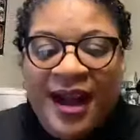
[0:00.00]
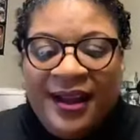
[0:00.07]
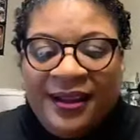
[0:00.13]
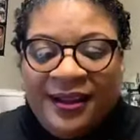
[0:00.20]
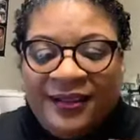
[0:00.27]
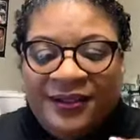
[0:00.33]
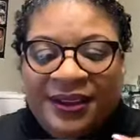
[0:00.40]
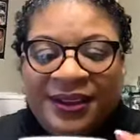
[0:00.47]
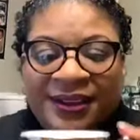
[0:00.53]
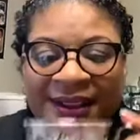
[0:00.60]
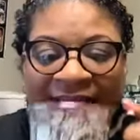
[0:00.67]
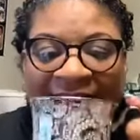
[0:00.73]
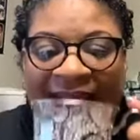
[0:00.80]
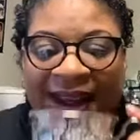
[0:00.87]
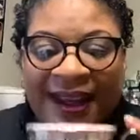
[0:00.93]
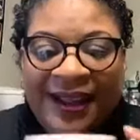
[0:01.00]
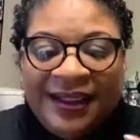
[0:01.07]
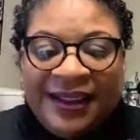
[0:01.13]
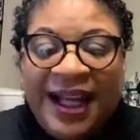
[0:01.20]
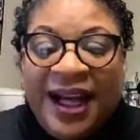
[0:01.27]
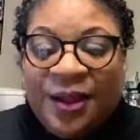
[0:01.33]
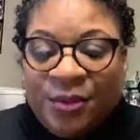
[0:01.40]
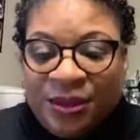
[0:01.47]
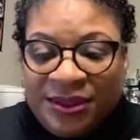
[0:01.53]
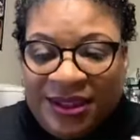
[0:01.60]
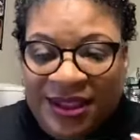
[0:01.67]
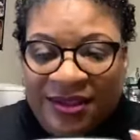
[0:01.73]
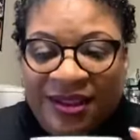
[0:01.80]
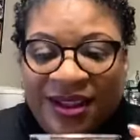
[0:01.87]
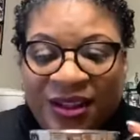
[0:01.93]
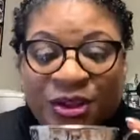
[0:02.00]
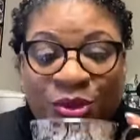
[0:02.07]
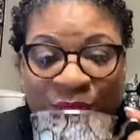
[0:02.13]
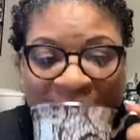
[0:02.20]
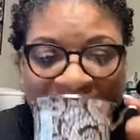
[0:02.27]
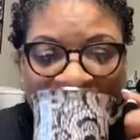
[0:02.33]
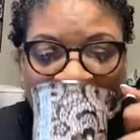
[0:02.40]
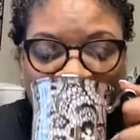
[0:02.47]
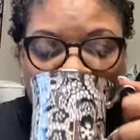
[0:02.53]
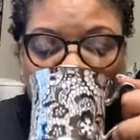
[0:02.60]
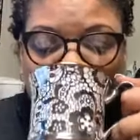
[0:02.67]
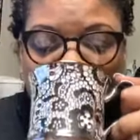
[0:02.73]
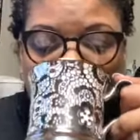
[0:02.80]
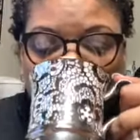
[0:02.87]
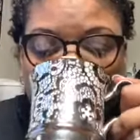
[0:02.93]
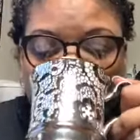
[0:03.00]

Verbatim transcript: I love it and I will tell her you love it too.